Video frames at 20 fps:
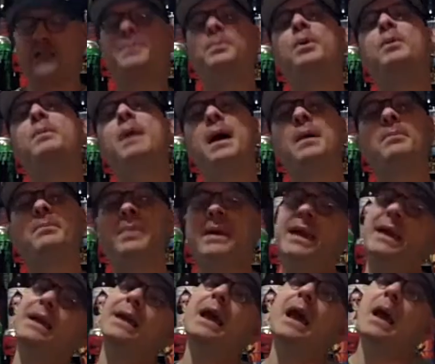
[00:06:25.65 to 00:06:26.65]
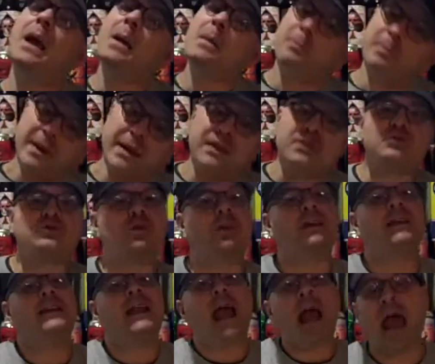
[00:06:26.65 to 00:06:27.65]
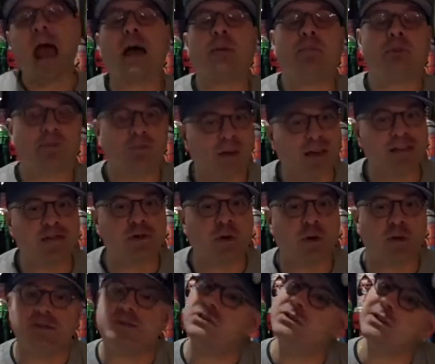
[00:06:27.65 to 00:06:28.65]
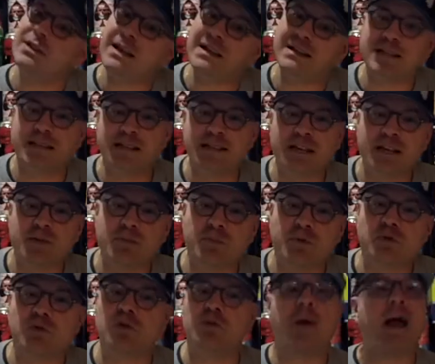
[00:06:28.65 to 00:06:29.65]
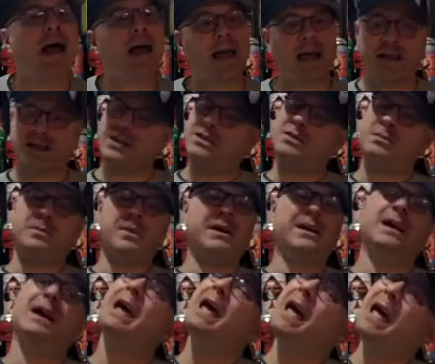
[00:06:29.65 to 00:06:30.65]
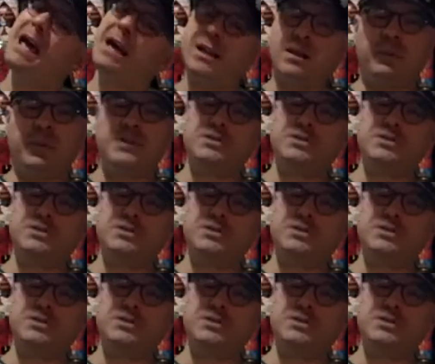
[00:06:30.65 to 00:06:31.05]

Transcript: to put my big beer drinking happy face on. So the next DJ's Brew Tube, I got nothing but a hell of a